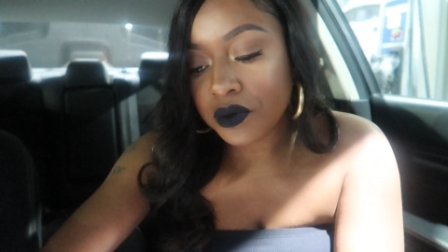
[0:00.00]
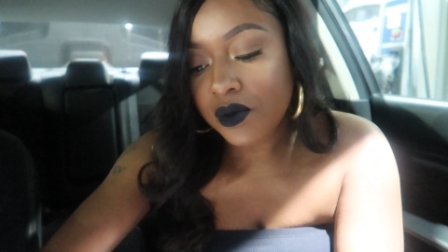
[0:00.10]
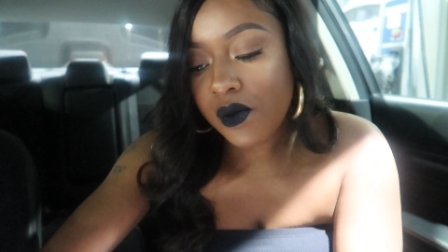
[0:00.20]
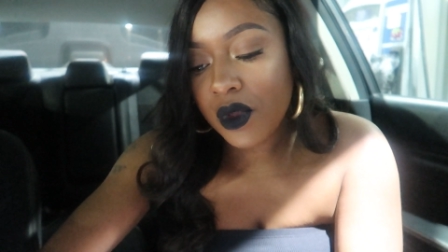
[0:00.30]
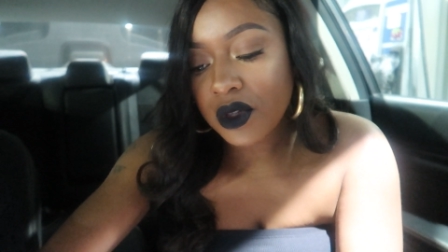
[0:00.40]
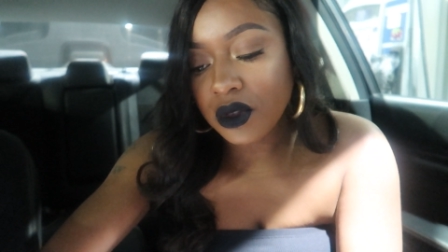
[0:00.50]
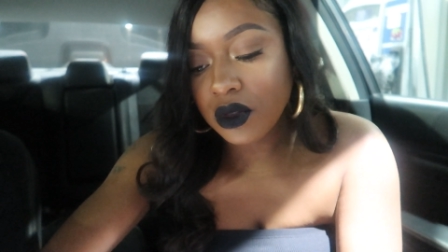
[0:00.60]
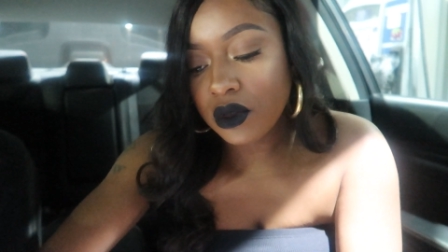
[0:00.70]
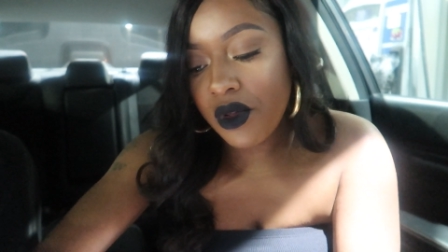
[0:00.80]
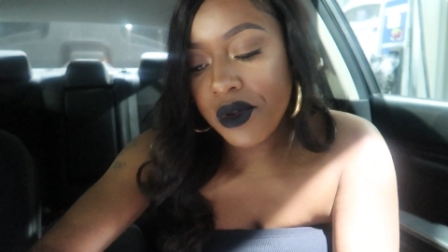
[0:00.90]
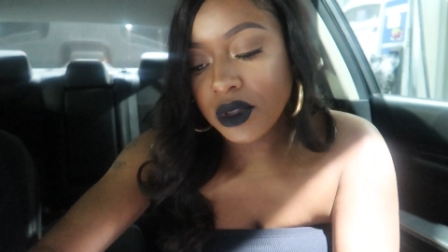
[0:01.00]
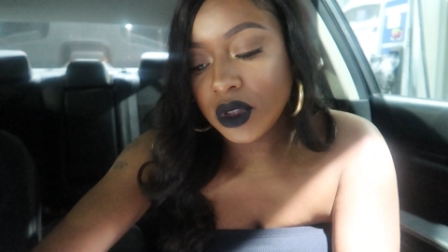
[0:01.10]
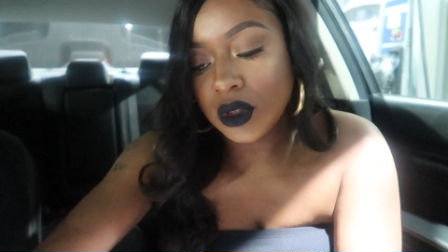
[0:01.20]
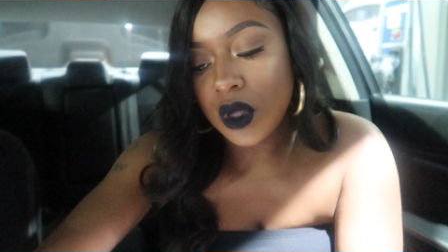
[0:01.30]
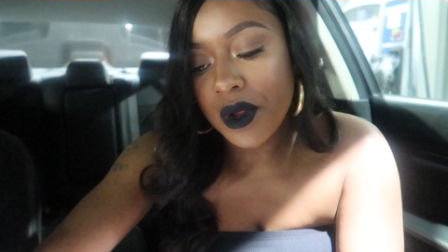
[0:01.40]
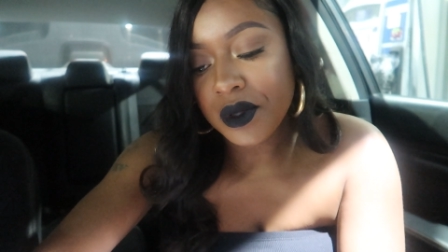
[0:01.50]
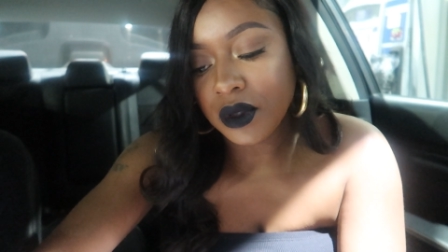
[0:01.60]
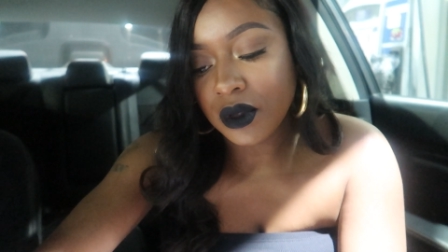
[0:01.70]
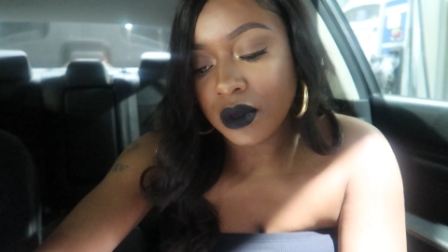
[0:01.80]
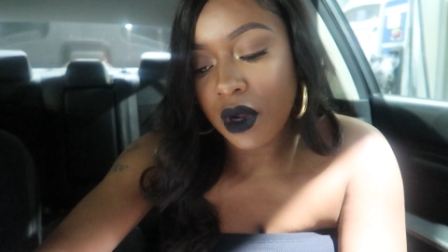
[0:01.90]
And this shit was
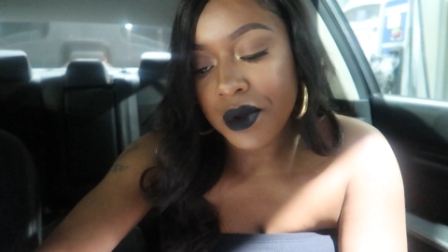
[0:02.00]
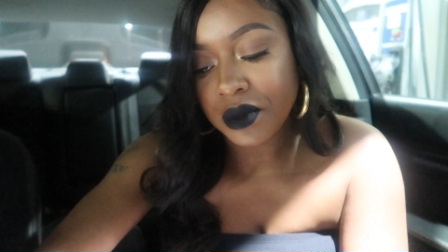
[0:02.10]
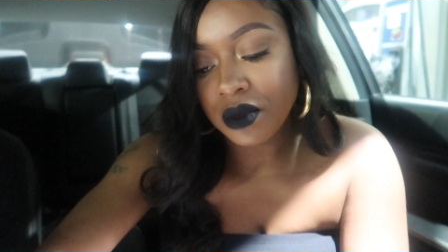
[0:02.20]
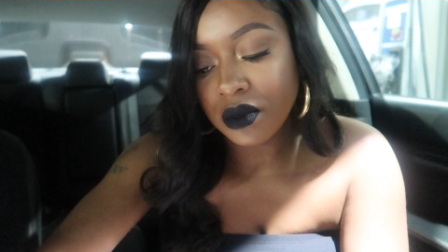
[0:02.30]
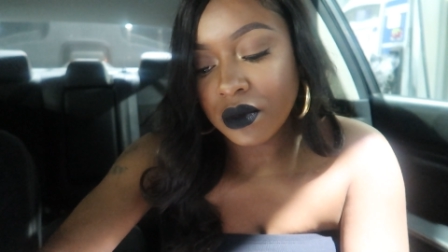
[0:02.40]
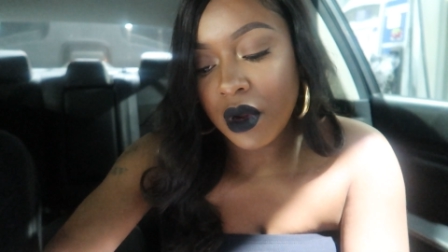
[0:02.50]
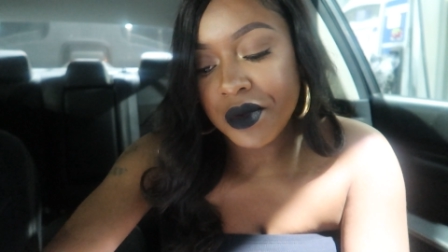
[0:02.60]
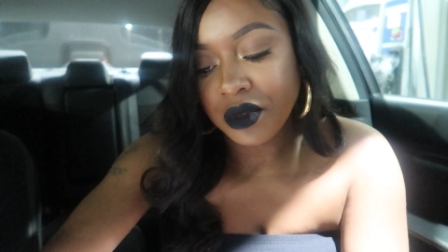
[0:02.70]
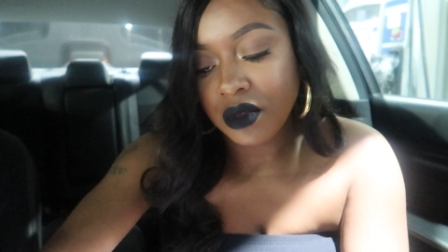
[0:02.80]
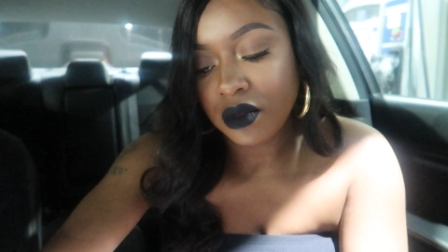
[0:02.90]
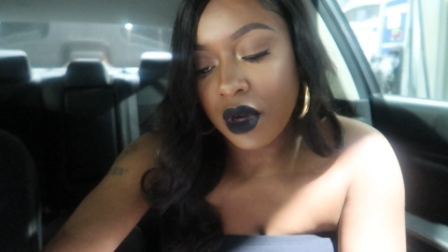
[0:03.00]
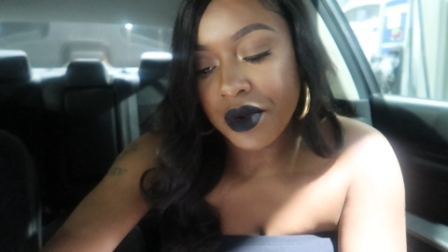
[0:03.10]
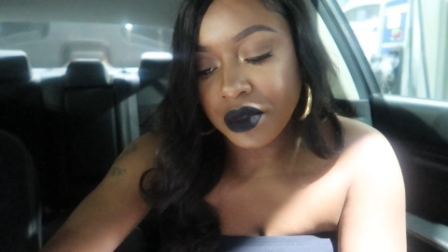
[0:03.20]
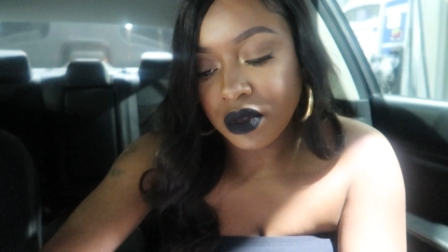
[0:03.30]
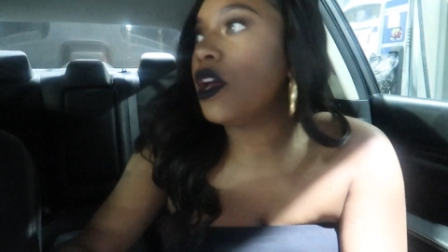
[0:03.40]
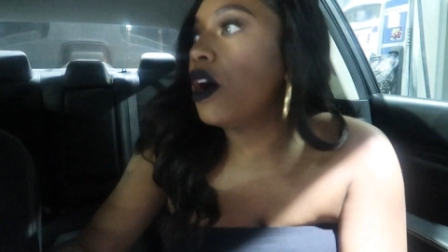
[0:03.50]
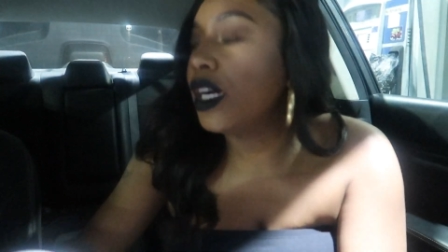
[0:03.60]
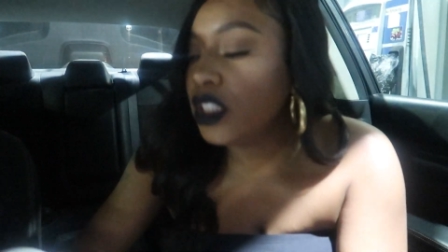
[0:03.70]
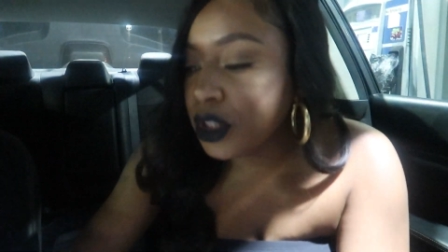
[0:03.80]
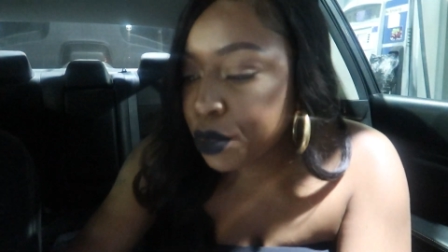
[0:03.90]
OG, but I charged them like it was cake. Y'all,
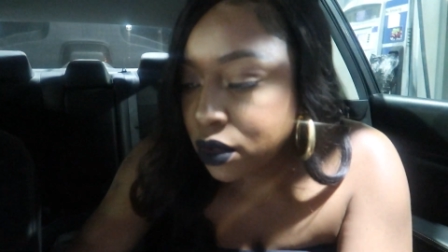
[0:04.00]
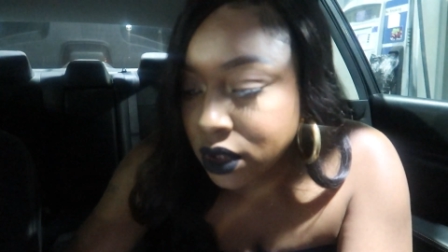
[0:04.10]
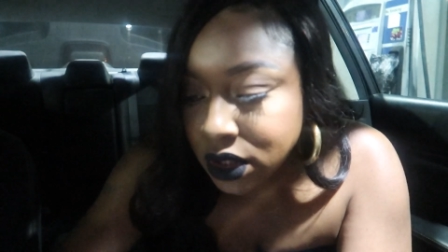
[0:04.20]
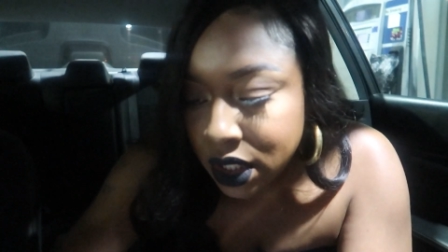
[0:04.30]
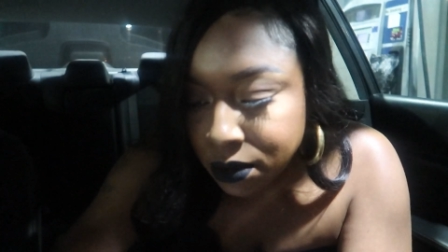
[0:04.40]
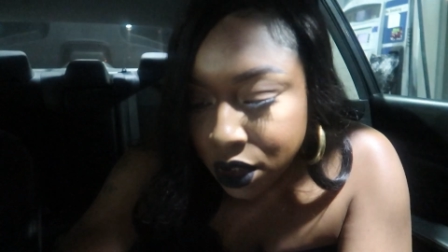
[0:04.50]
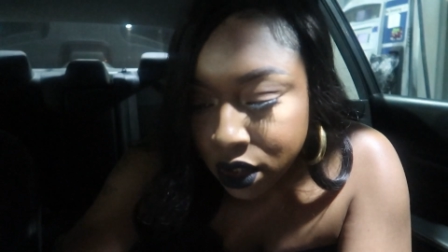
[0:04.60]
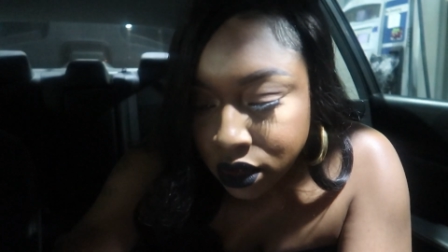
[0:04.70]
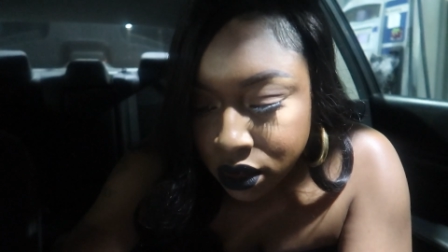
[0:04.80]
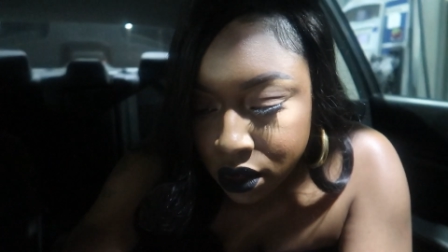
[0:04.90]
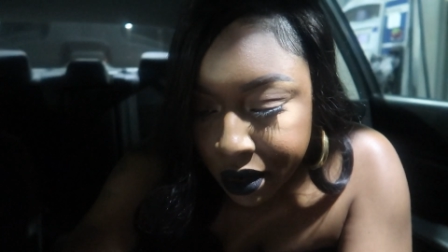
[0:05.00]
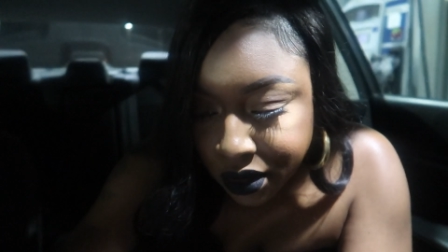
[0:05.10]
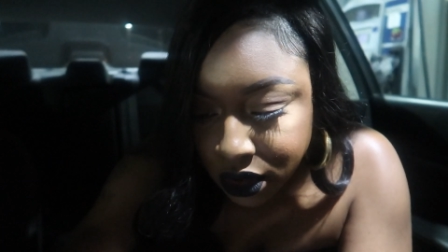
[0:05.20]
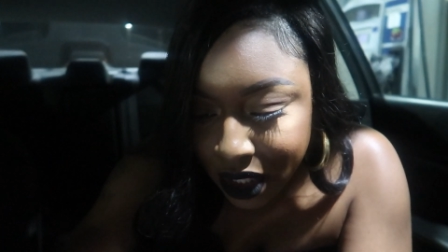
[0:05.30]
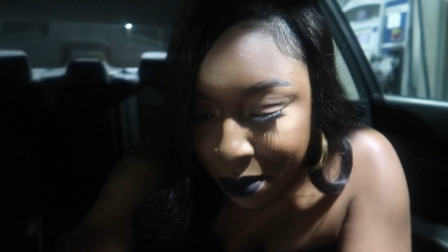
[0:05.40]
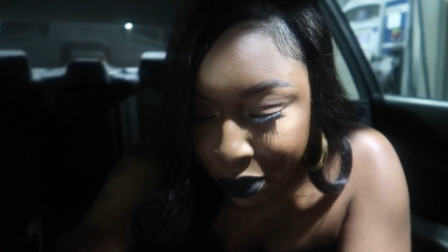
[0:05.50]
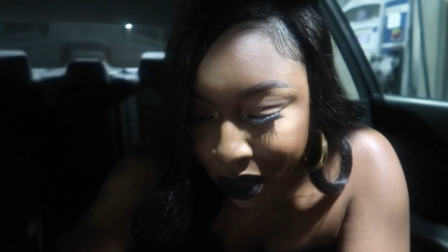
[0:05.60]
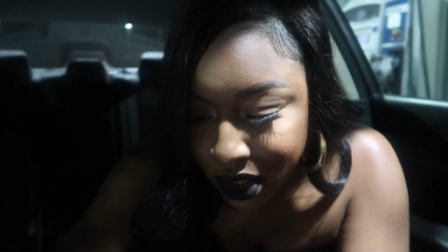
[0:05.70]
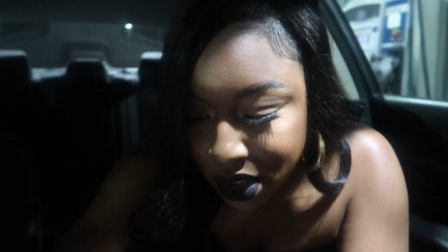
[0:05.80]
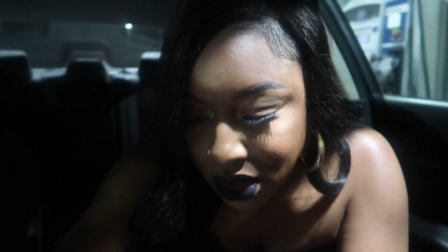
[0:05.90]
I just broke this damn charger. Did I
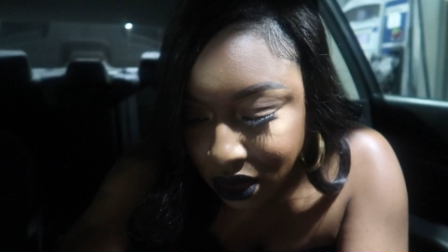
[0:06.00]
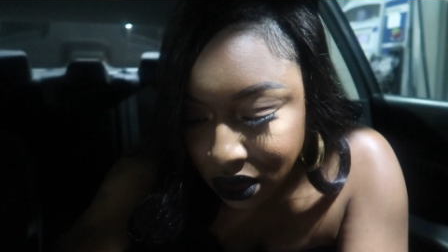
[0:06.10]
break this?